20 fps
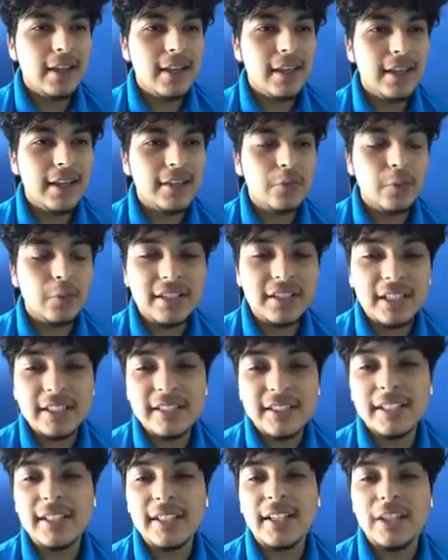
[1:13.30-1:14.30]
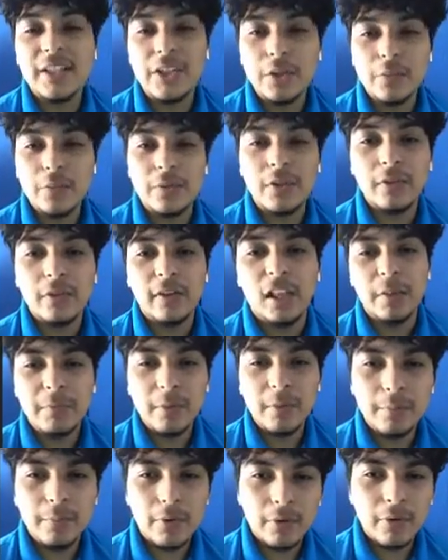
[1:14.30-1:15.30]
is we're essentially a youth
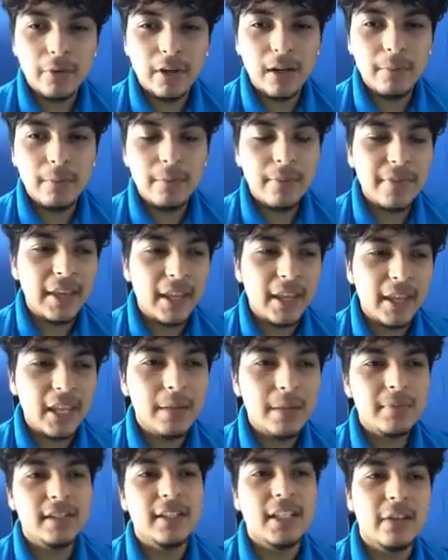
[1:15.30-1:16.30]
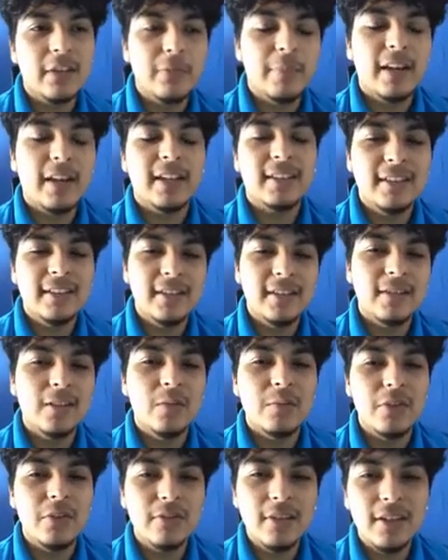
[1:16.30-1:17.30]
development program that aims to give back to the
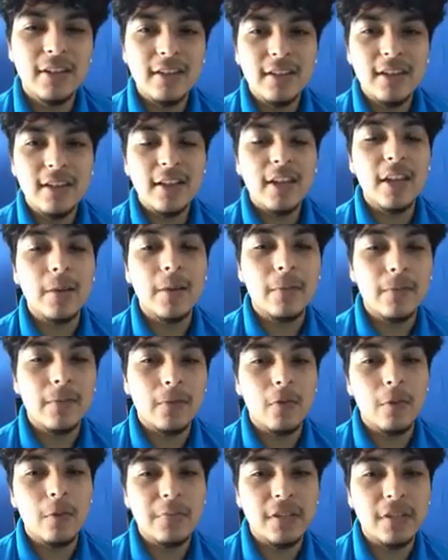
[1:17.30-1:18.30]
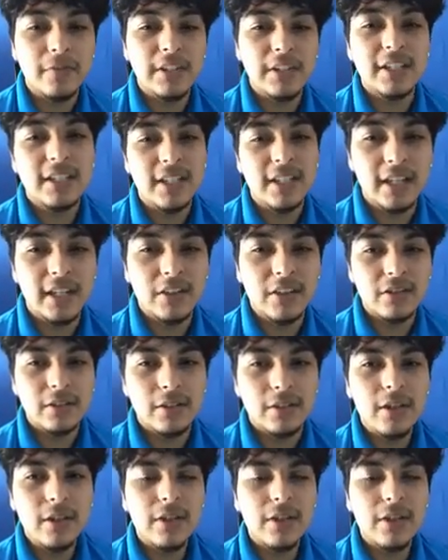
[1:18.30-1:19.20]
community in forms of education.